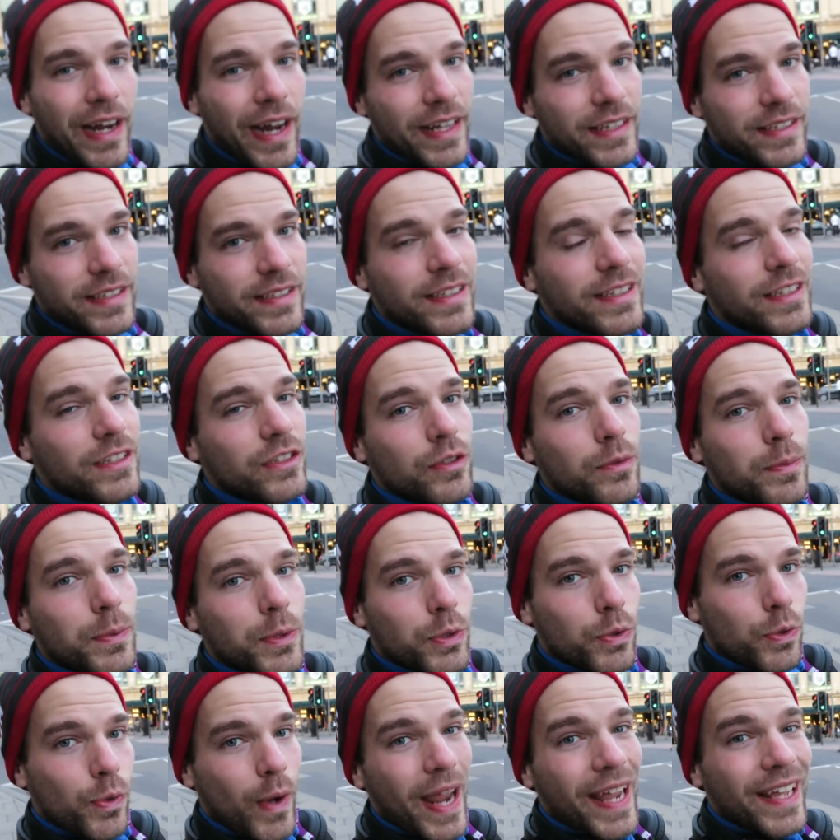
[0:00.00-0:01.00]
lights need to be
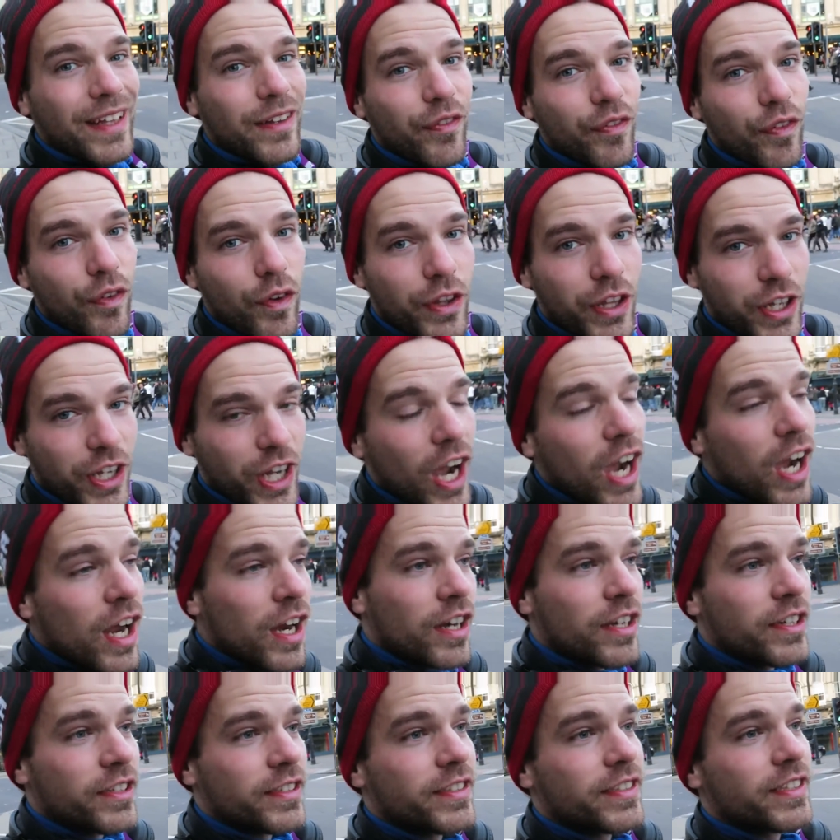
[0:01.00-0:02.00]
red for the
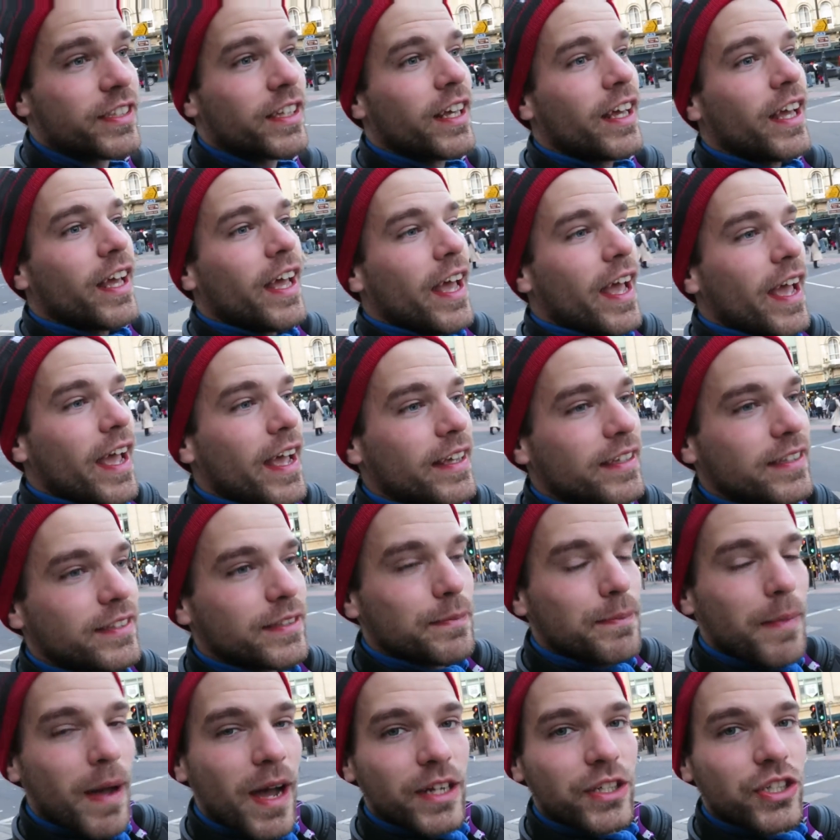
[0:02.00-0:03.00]
cars
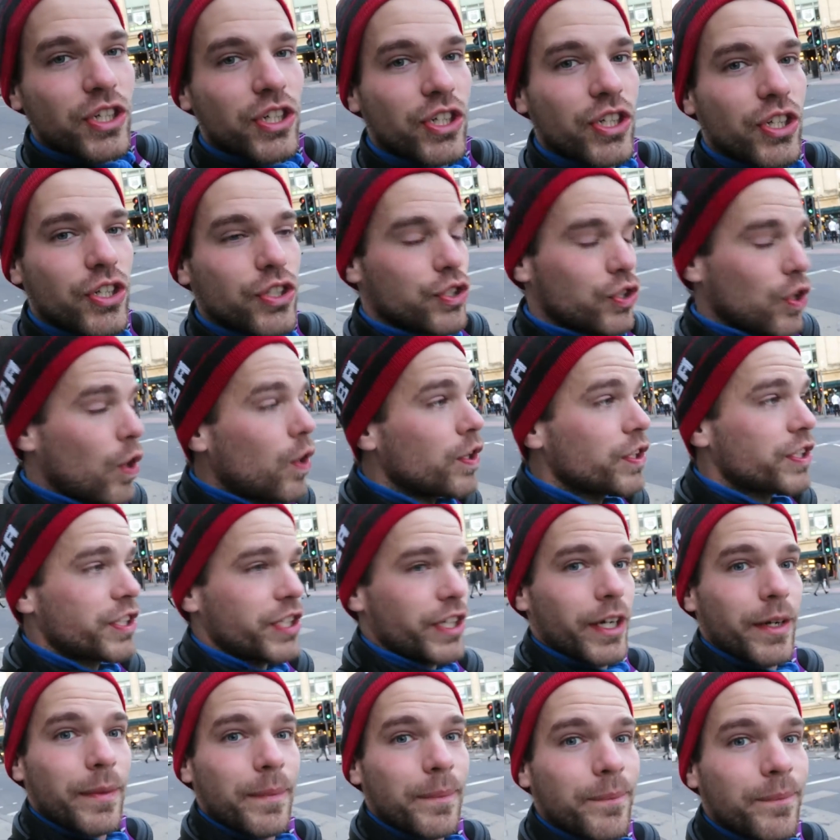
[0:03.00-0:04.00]
is much
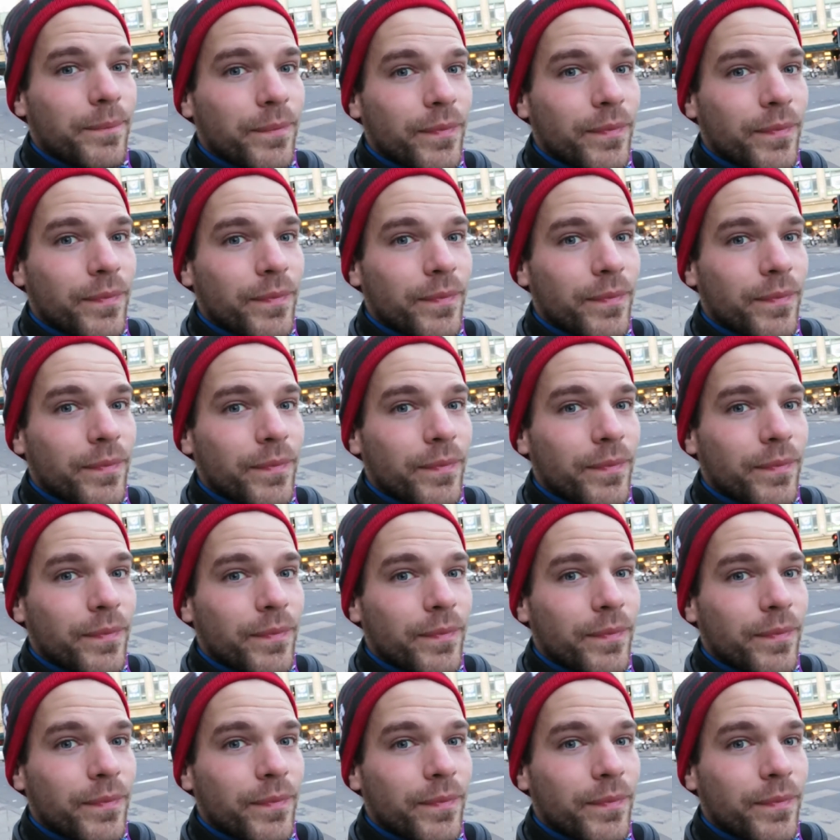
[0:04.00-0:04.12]
shorter.